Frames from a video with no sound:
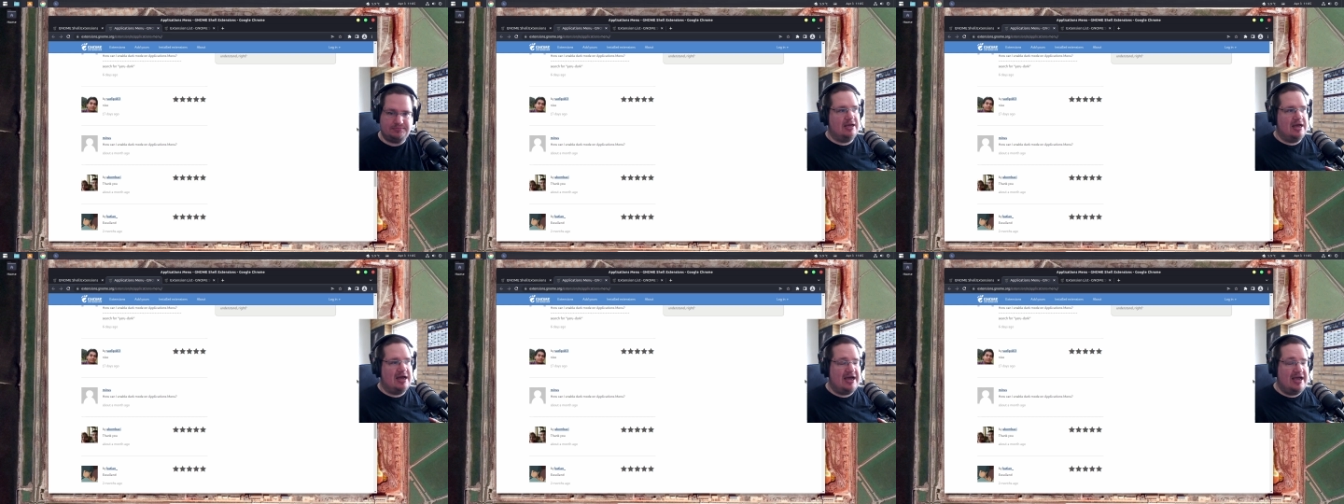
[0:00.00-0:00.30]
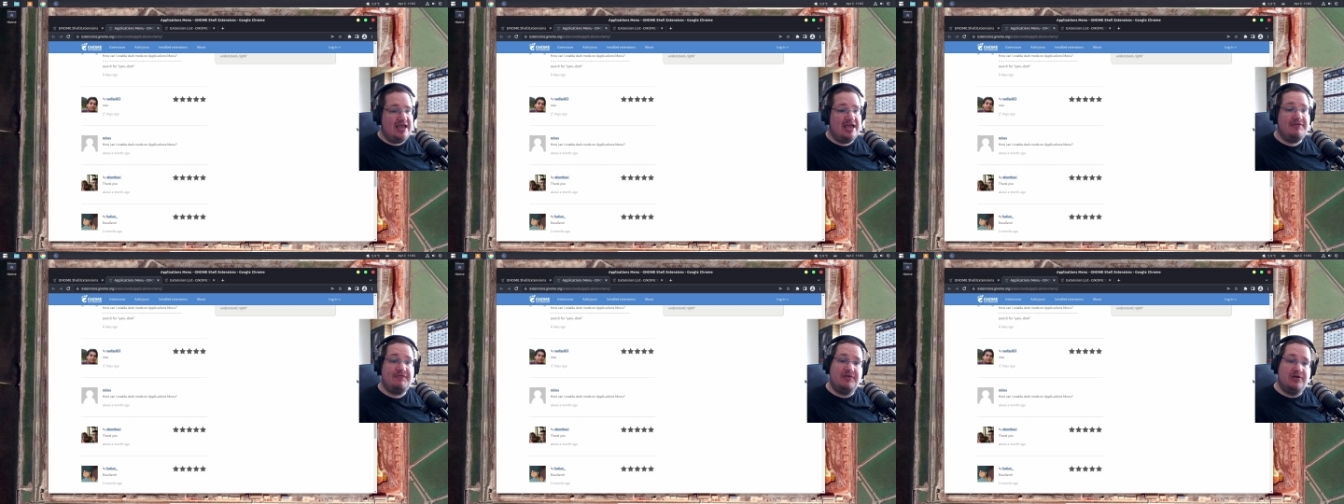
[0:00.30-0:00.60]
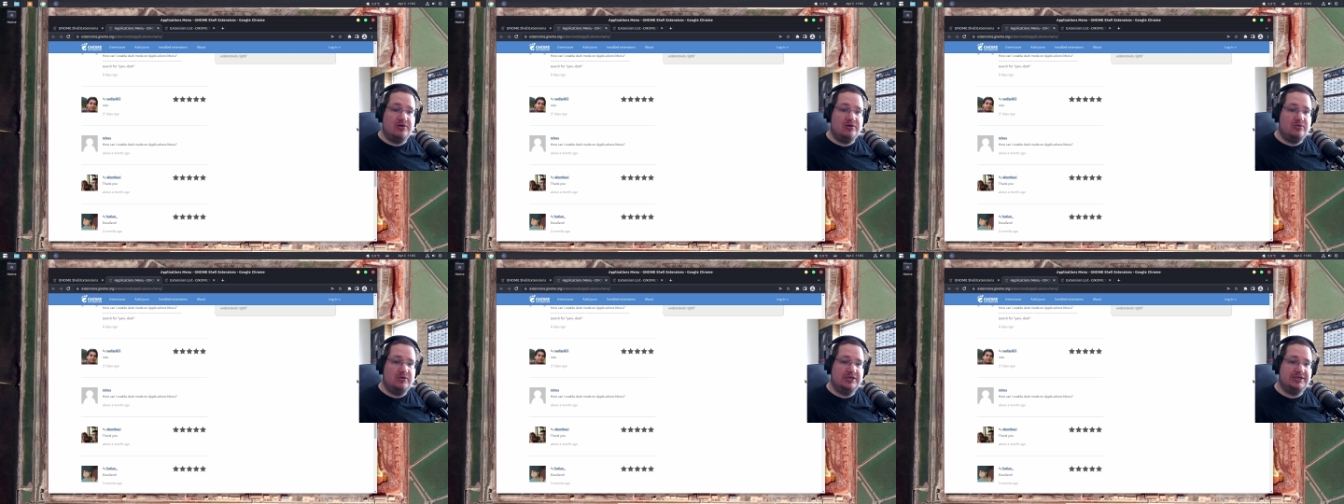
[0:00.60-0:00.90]
I have
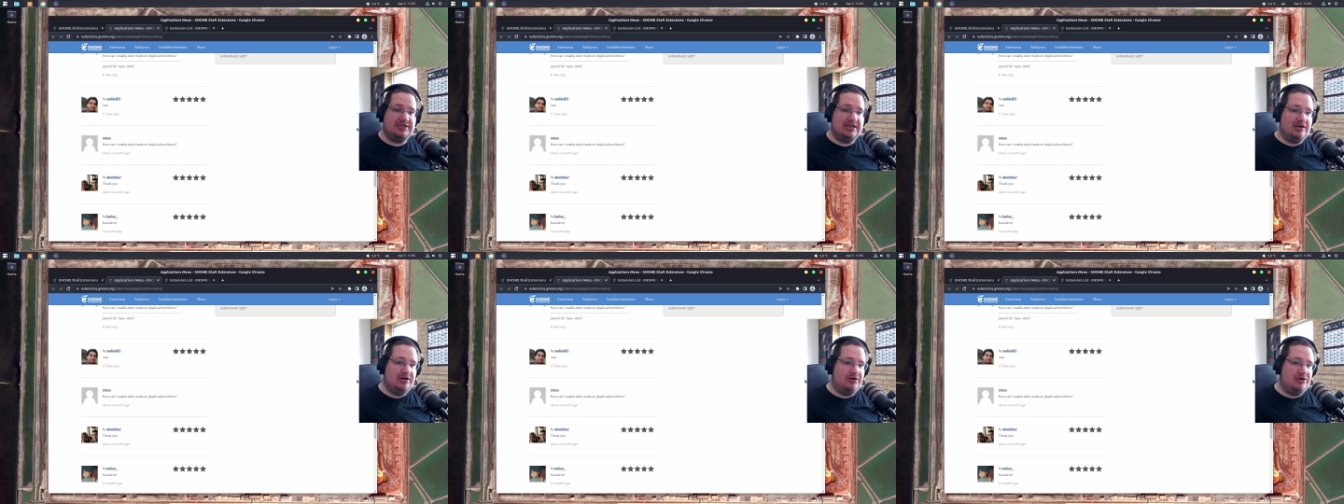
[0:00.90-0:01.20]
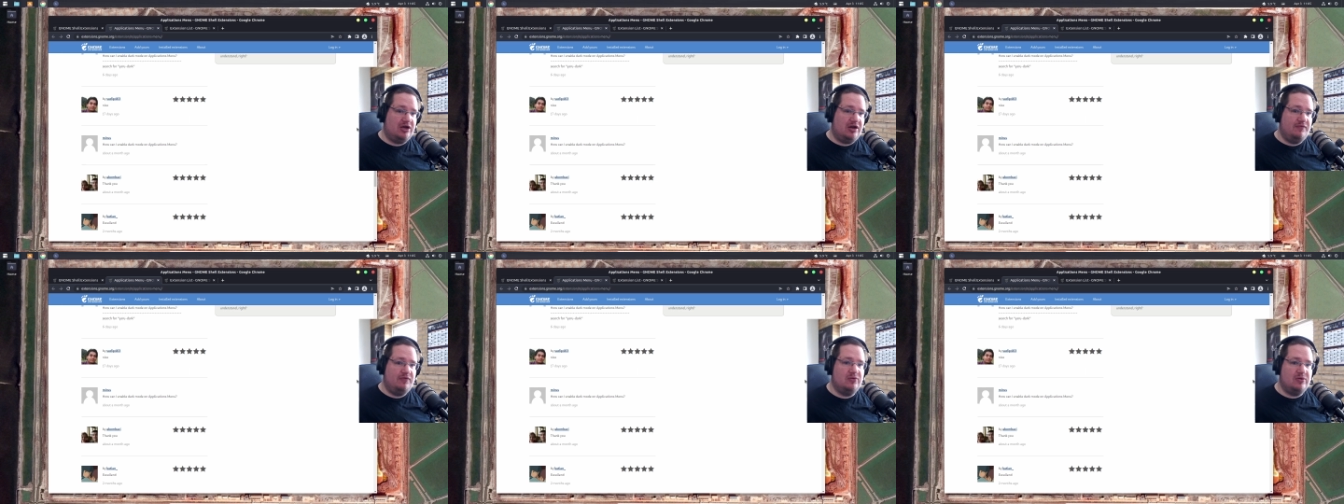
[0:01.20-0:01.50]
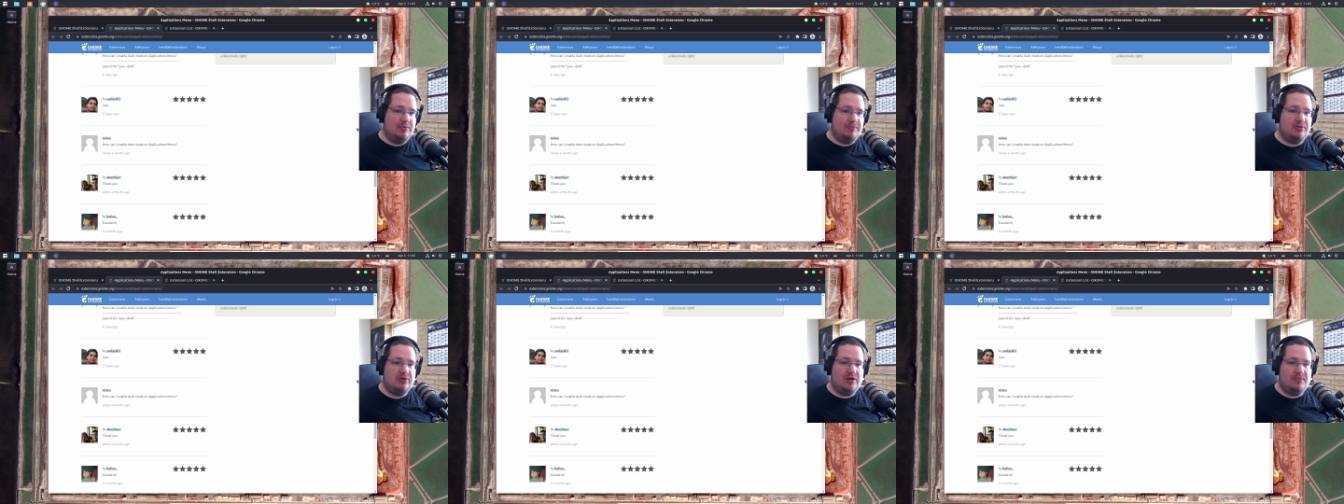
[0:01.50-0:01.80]
noticed, and a lot of you
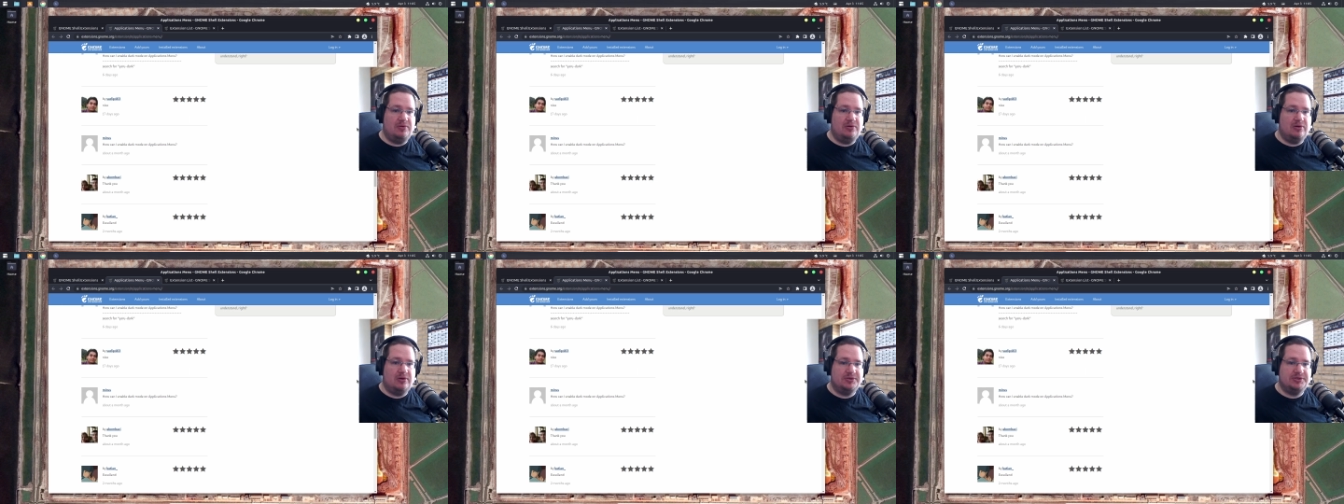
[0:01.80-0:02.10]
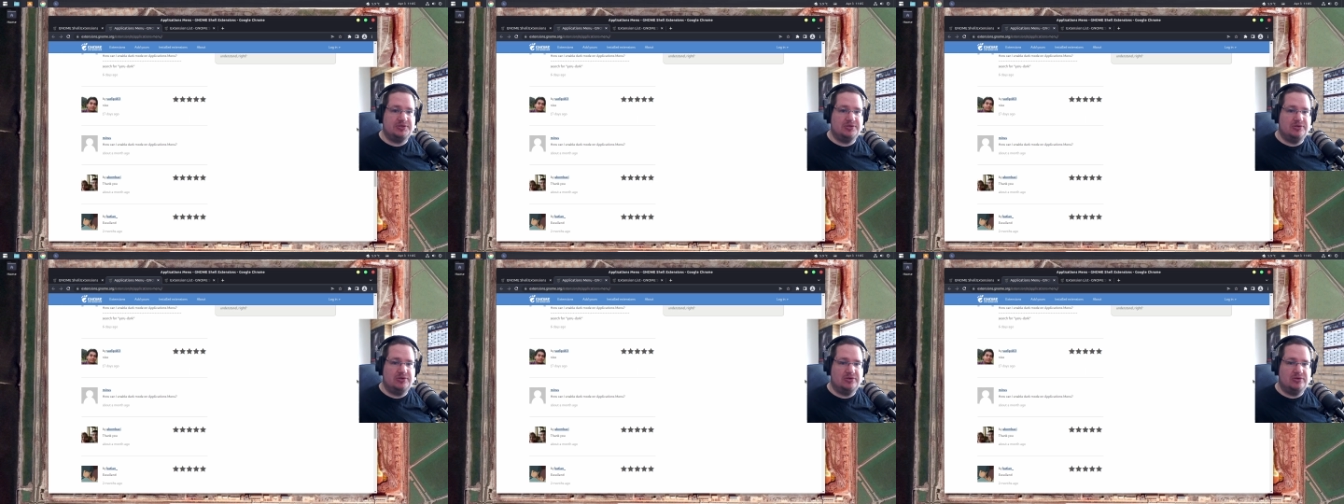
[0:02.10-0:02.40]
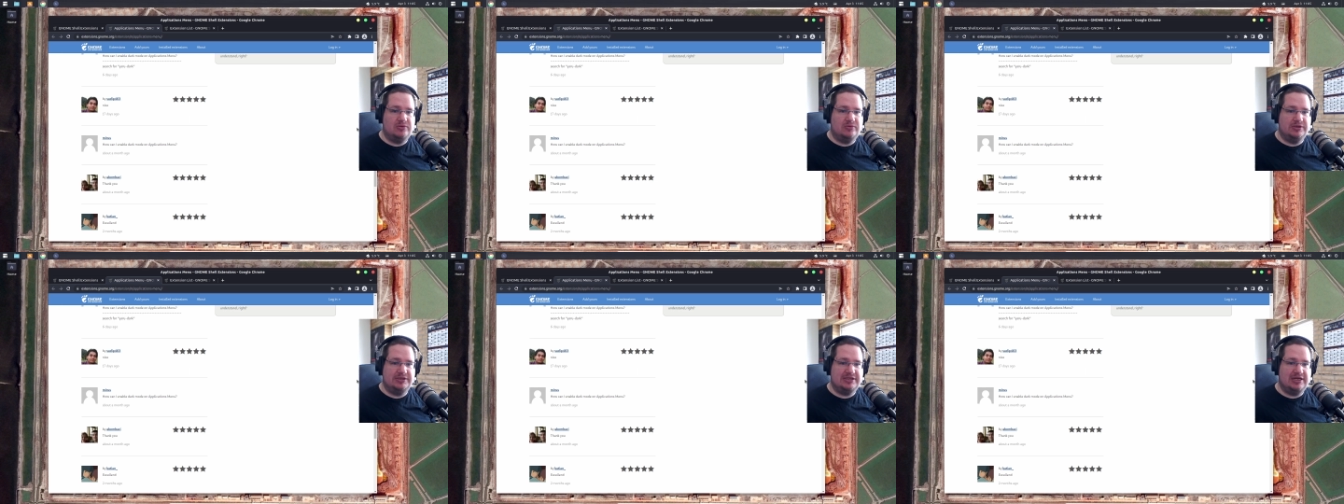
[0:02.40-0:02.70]
have probably also
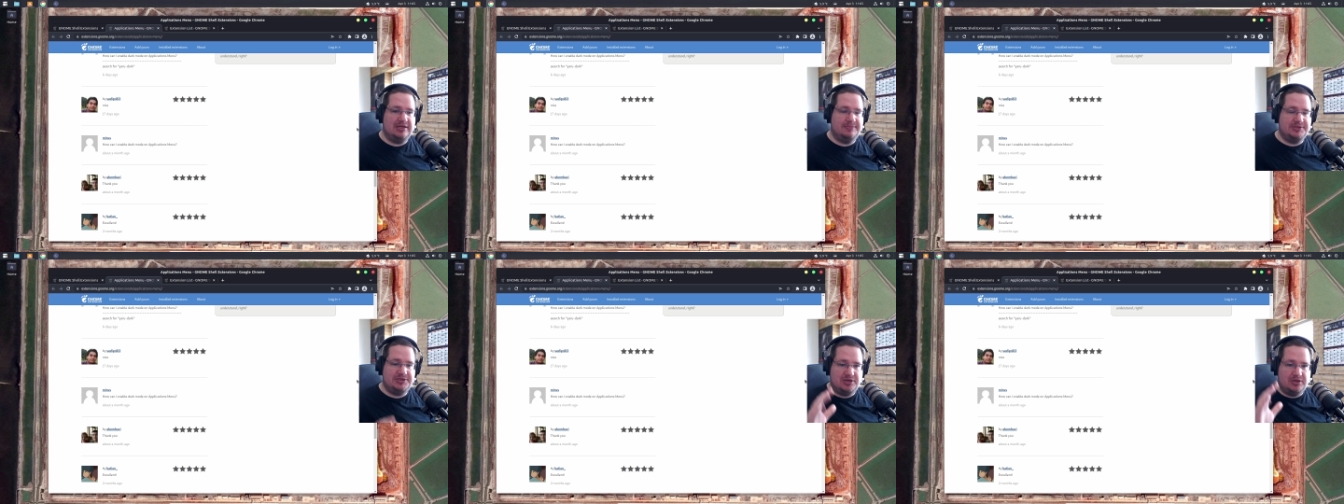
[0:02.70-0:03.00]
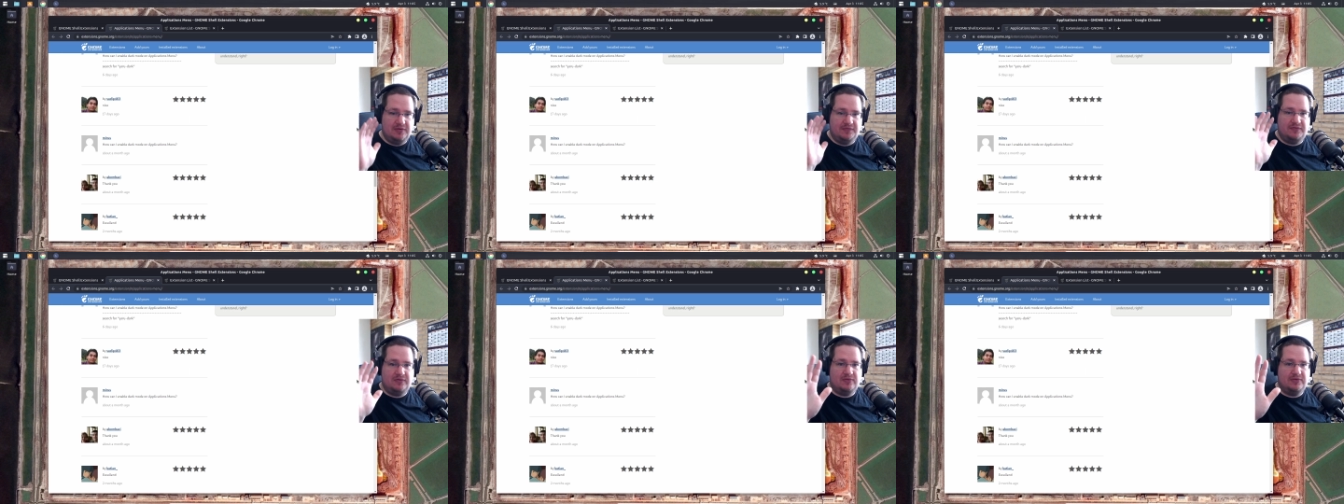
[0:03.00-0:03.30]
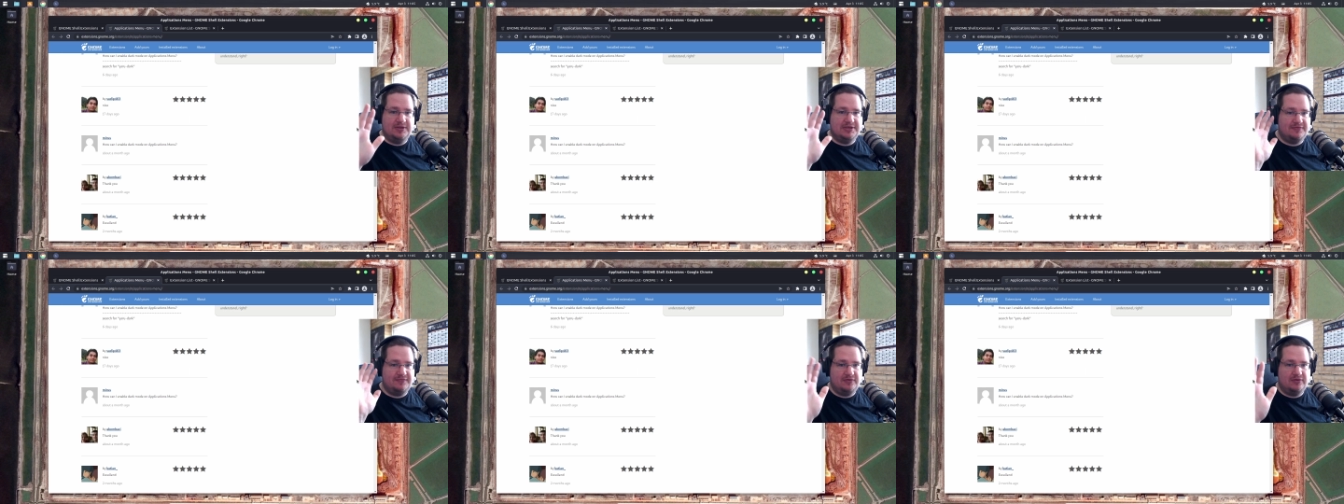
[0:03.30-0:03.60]
noticed, and I'm sorry for all
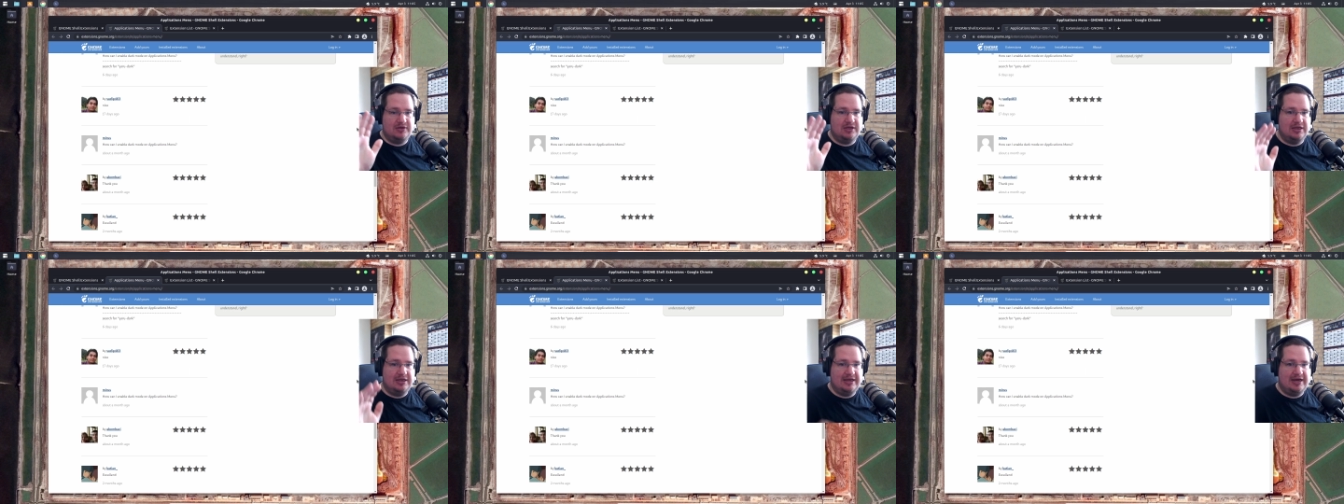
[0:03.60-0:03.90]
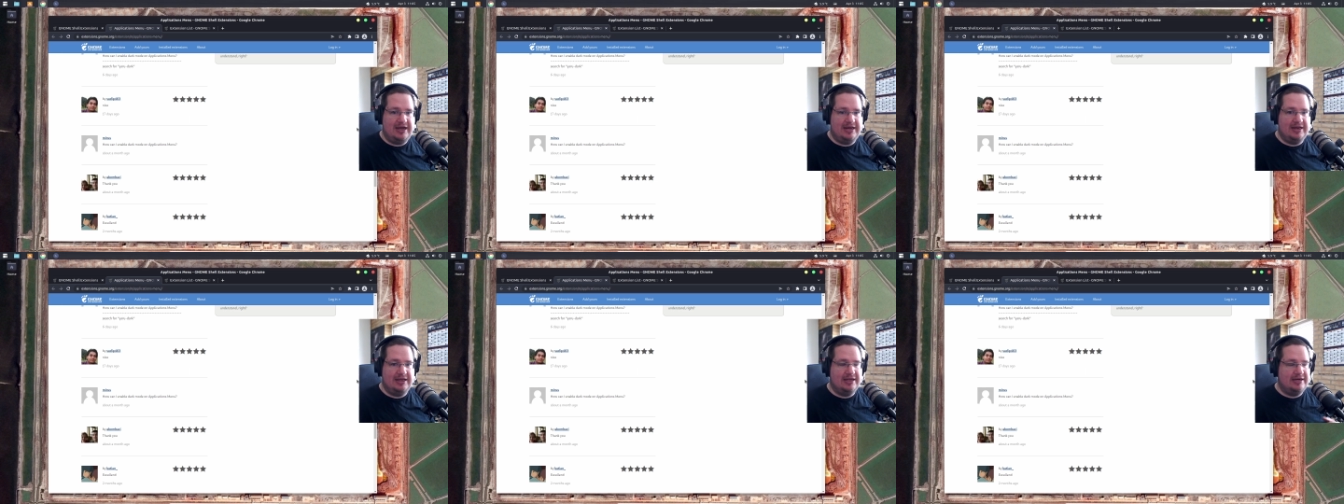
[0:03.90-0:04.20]
this fucking lighting.